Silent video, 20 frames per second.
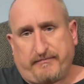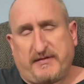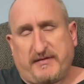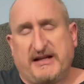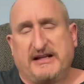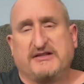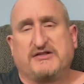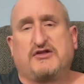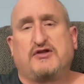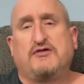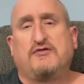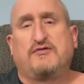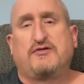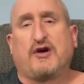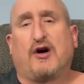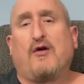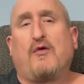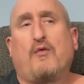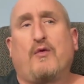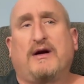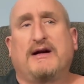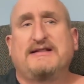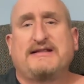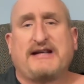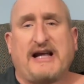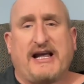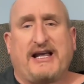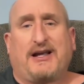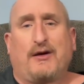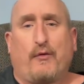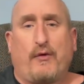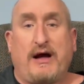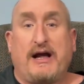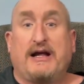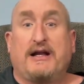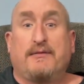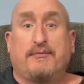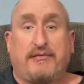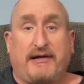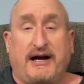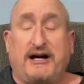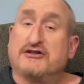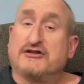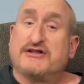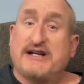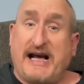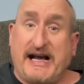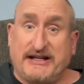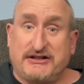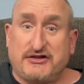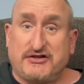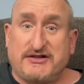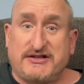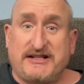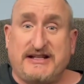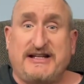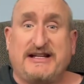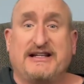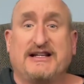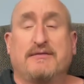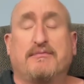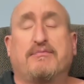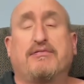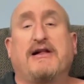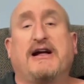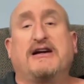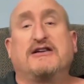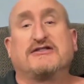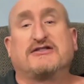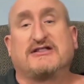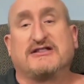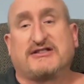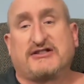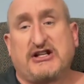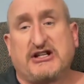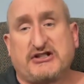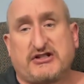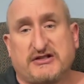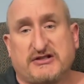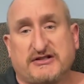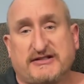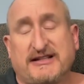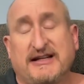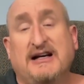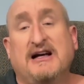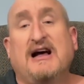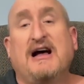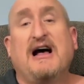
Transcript: is you don't want to take away the player's agency and the player's decisions.